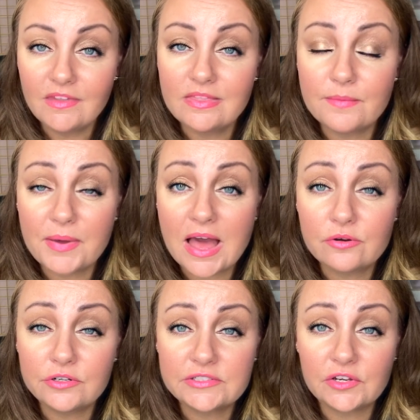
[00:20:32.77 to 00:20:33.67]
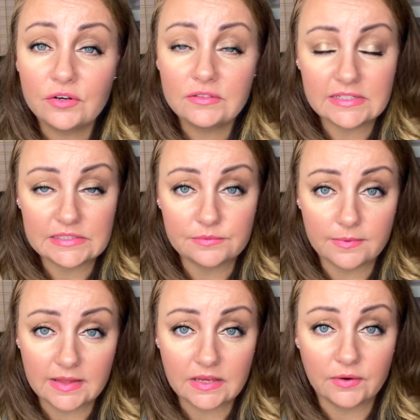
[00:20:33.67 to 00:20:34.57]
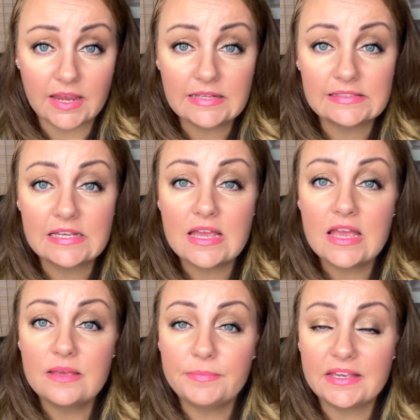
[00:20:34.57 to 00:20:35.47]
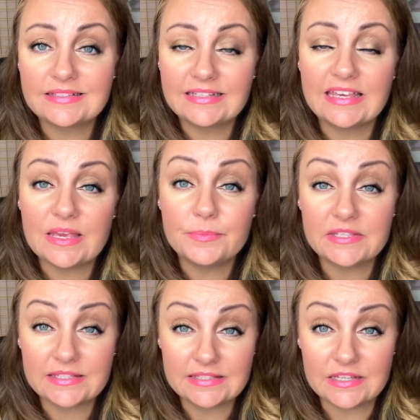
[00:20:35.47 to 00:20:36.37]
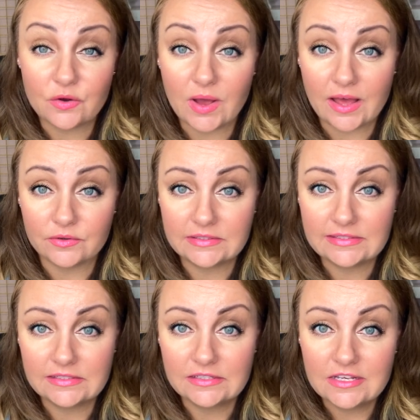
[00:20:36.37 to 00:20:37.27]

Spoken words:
The powder skirt is really great because it keeps the snow out.